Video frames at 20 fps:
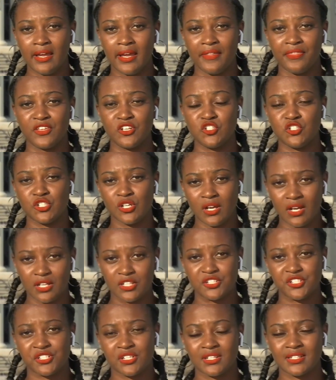and the
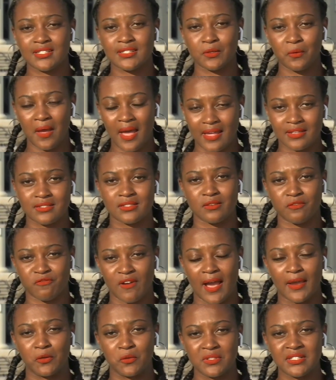judge still has the
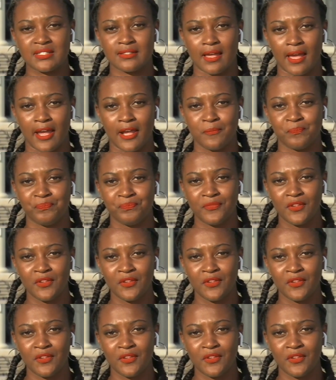final say.